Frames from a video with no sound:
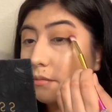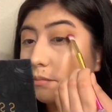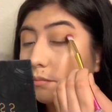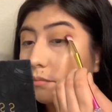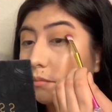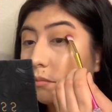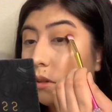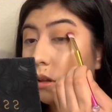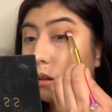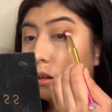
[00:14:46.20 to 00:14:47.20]

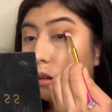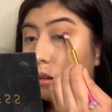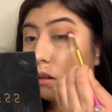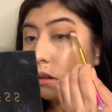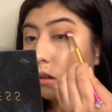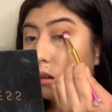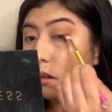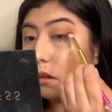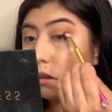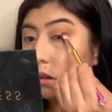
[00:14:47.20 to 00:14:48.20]

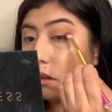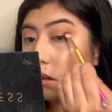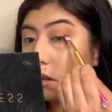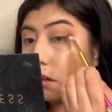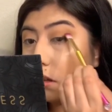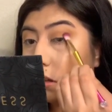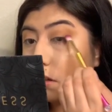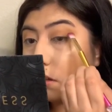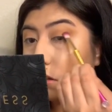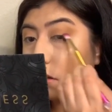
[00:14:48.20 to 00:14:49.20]

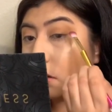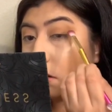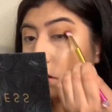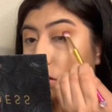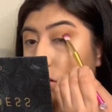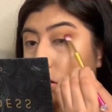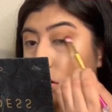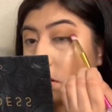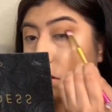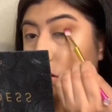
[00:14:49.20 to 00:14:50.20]

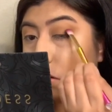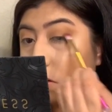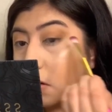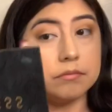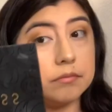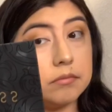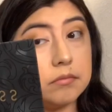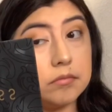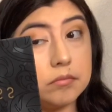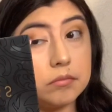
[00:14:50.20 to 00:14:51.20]

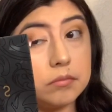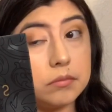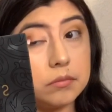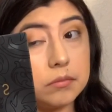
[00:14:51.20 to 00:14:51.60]
(no one is talking)